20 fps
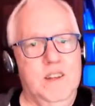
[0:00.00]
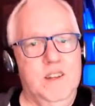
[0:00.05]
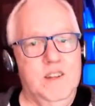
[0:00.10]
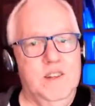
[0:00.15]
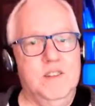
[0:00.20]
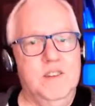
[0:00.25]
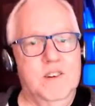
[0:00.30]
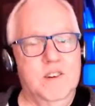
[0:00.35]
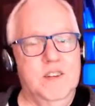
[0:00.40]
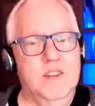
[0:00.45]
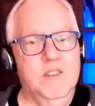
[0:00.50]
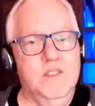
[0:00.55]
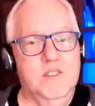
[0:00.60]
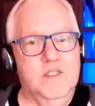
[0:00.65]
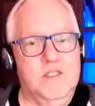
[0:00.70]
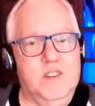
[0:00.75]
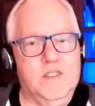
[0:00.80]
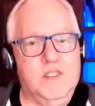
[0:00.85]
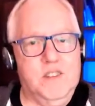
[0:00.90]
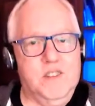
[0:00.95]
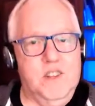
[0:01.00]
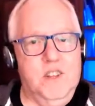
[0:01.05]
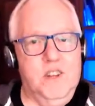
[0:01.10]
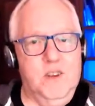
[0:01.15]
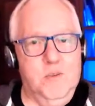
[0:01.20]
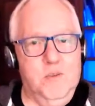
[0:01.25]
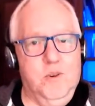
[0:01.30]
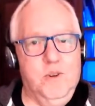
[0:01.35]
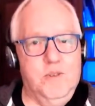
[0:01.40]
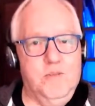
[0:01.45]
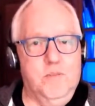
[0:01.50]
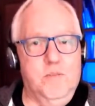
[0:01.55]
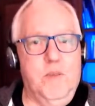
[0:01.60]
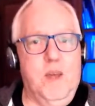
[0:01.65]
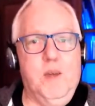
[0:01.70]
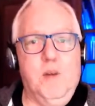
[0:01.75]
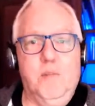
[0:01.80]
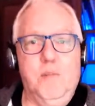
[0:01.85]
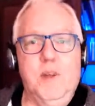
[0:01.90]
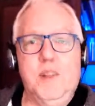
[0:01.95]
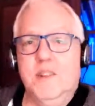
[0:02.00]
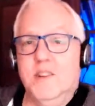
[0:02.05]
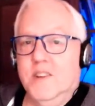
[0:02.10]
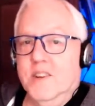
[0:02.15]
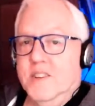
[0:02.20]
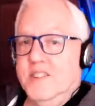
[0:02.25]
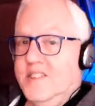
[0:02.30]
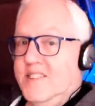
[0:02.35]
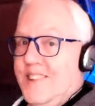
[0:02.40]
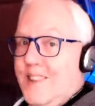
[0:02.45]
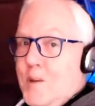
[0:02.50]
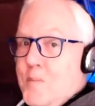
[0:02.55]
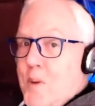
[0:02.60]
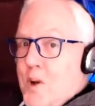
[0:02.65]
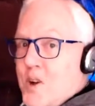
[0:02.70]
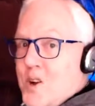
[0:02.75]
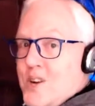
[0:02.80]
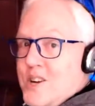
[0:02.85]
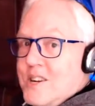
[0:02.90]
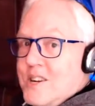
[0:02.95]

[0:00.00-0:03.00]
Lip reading: Duncan, such that it would make me look slimmer?